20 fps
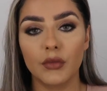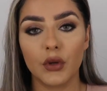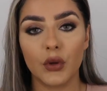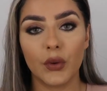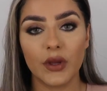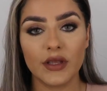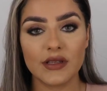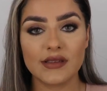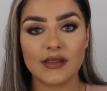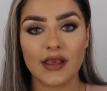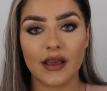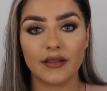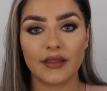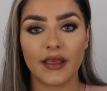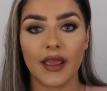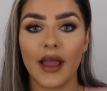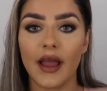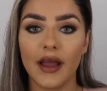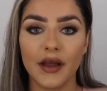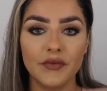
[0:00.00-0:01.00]
quiz that they
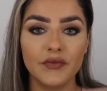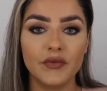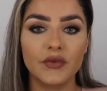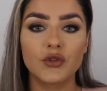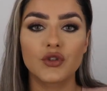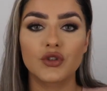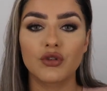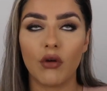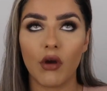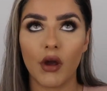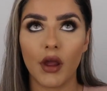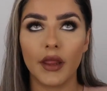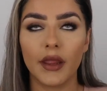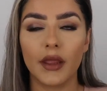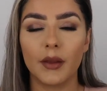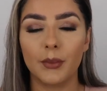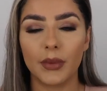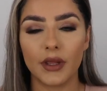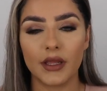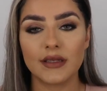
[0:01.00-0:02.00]
have. Try
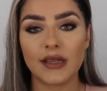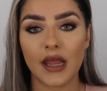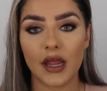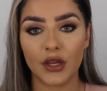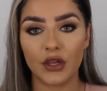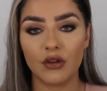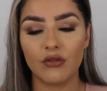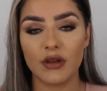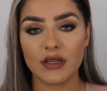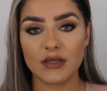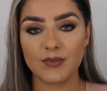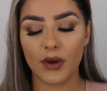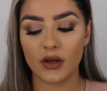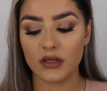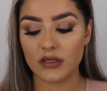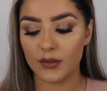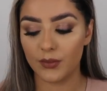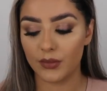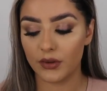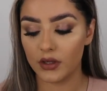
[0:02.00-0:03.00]
and be as accurate as
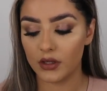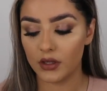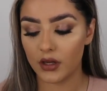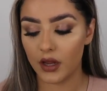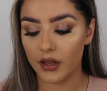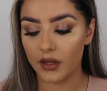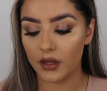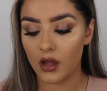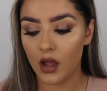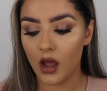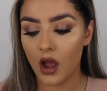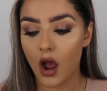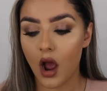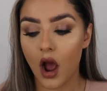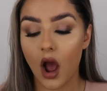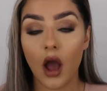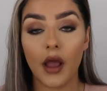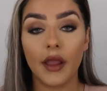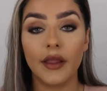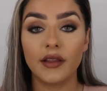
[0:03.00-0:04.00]
possible. Like,
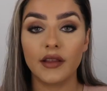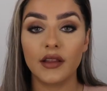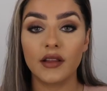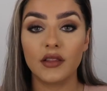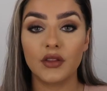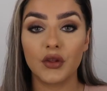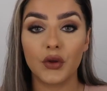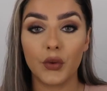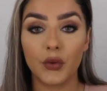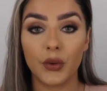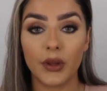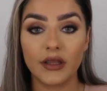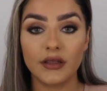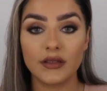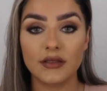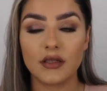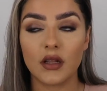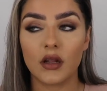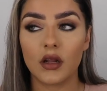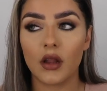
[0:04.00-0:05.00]
I did the
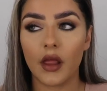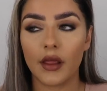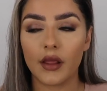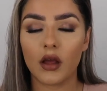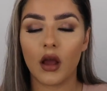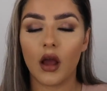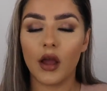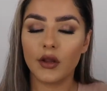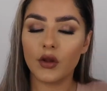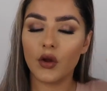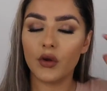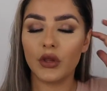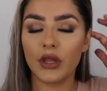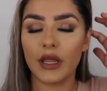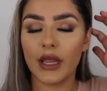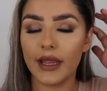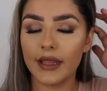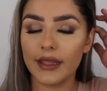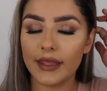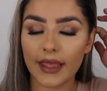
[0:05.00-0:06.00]
quiz, like, I know you
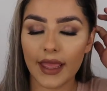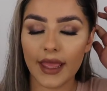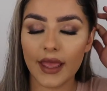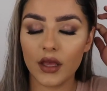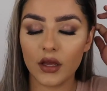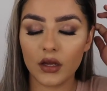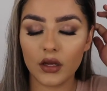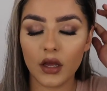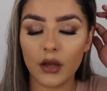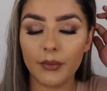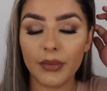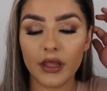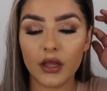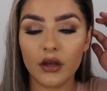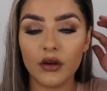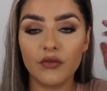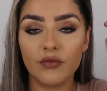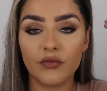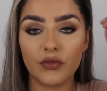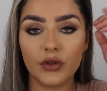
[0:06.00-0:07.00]
can get a bit
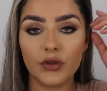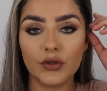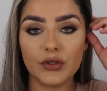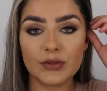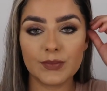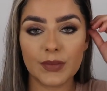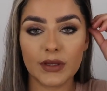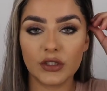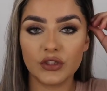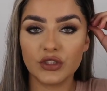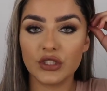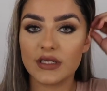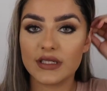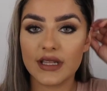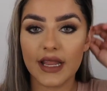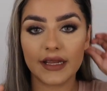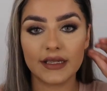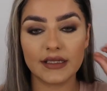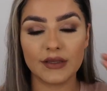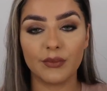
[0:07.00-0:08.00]
confused because you're
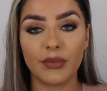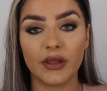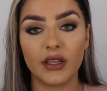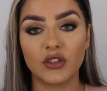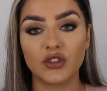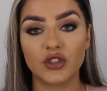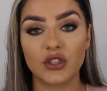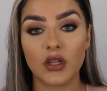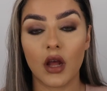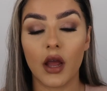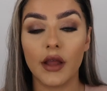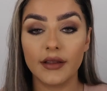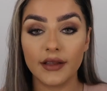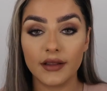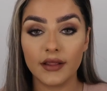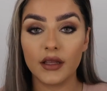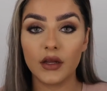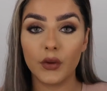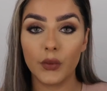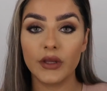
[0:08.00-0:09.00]
selecting pictures. I
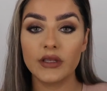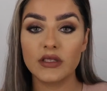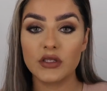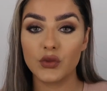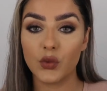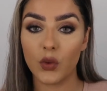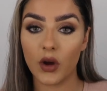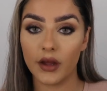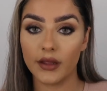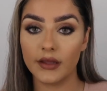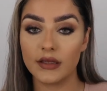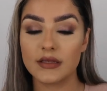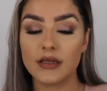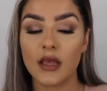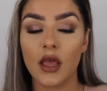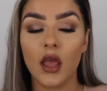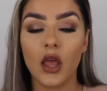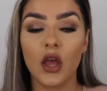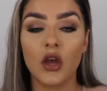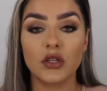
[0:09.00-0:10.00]
did the quiz twice.
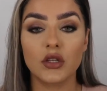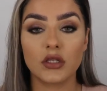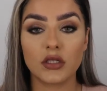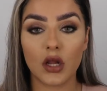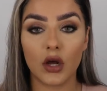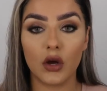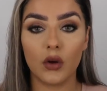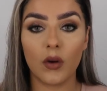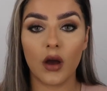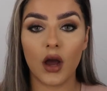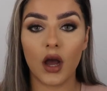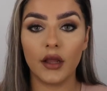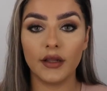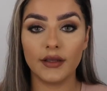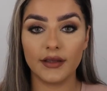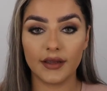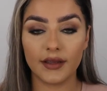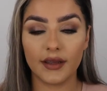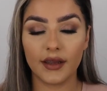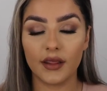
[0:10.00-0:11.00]
So I
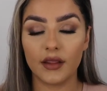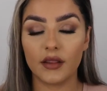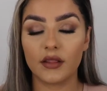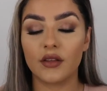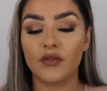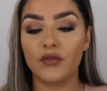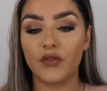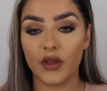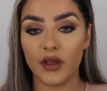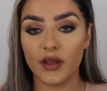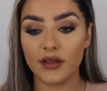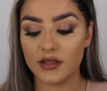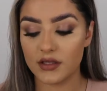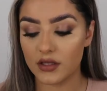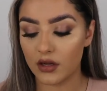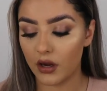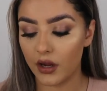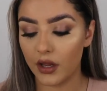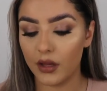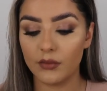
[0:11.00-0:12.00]
did it the first
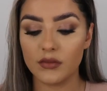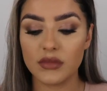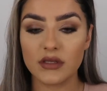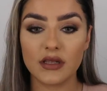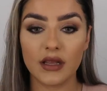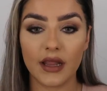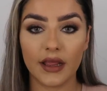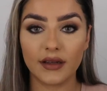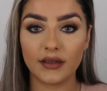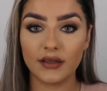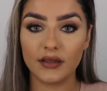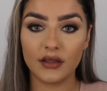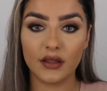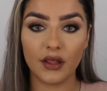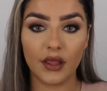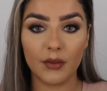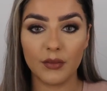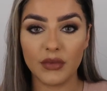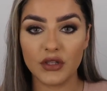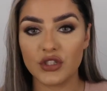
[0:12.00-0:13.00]
time, selected
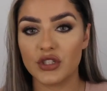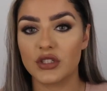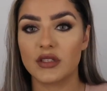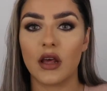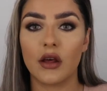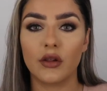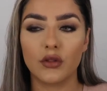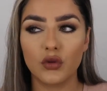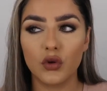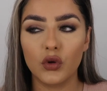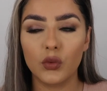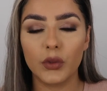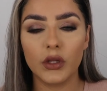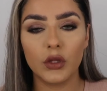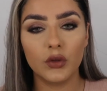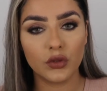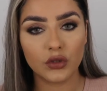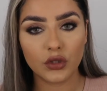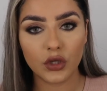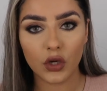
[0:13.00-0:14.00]
the images that I thought
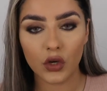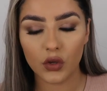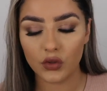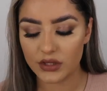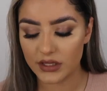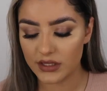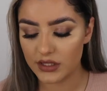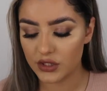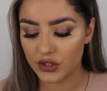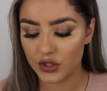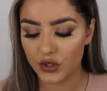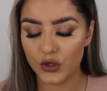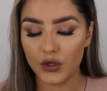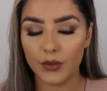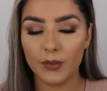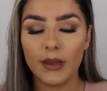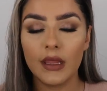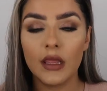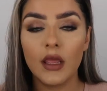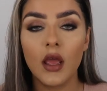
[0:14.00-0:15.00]
looked closest to
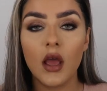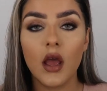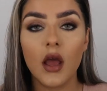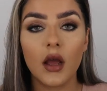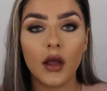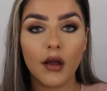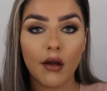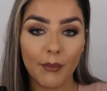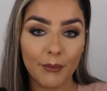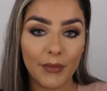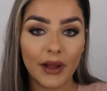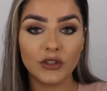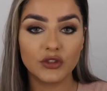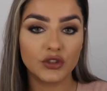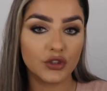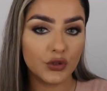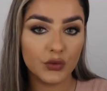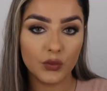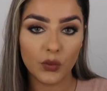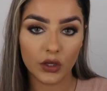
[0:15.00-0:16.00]
me, got
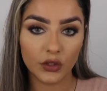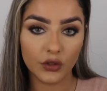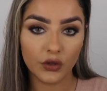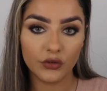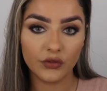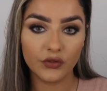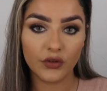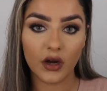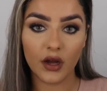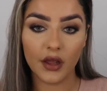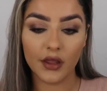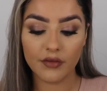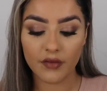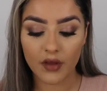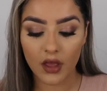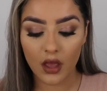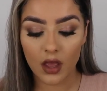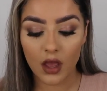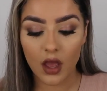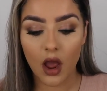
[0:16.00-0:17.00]
matched to 105.
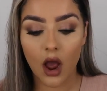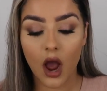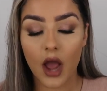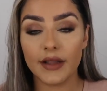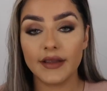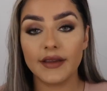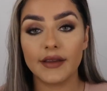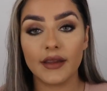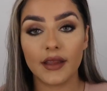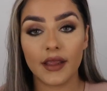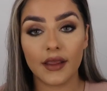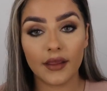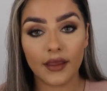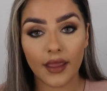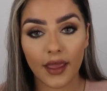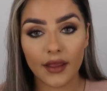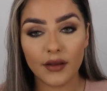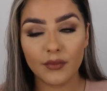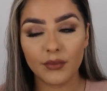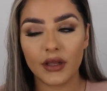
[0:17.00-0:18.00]
I did it
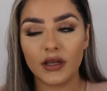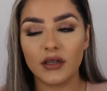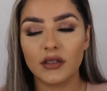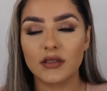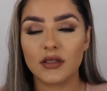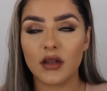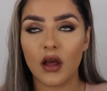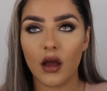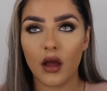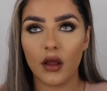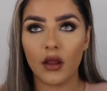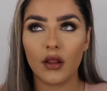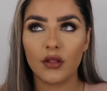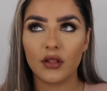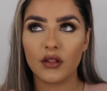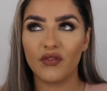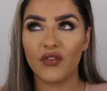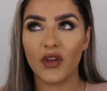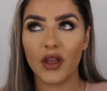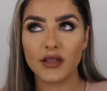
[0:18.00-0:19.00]
again because
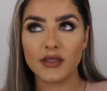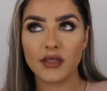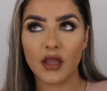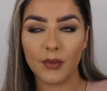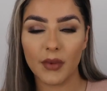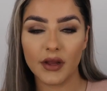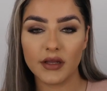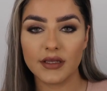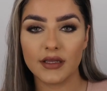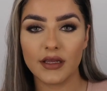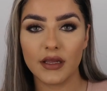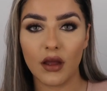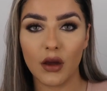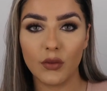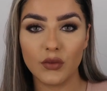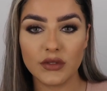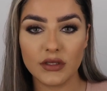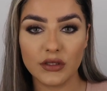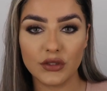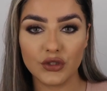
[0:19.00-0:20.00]
the first time I did it, I
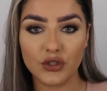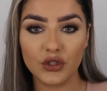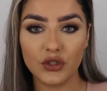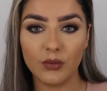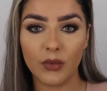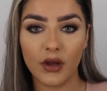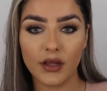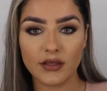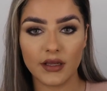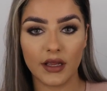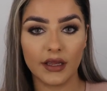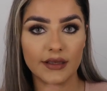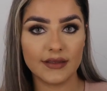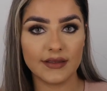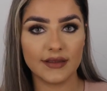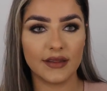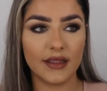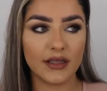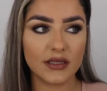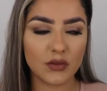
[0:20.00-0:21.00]
was in two minds, like, is
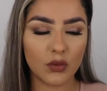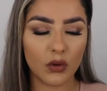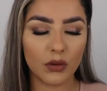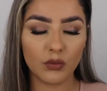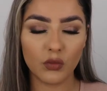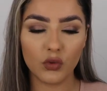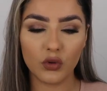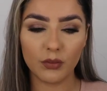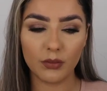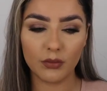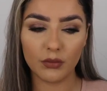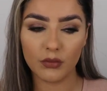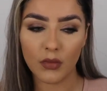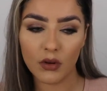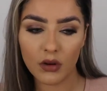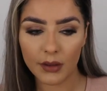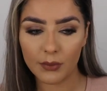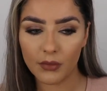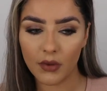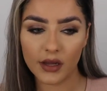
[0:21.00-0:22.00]
this one
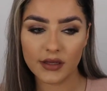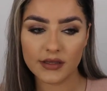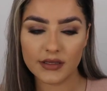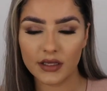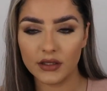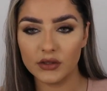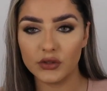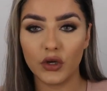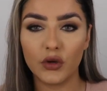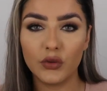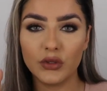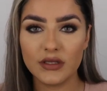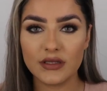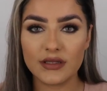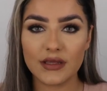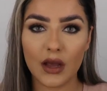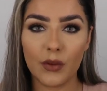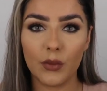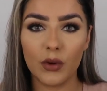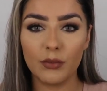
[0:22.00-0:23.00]
more my skin tone,
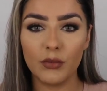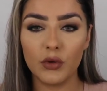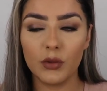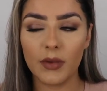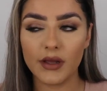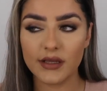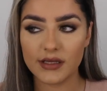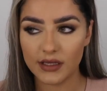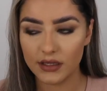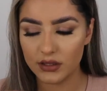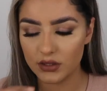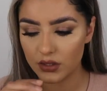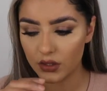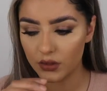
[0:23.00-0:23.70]
is that one more my skin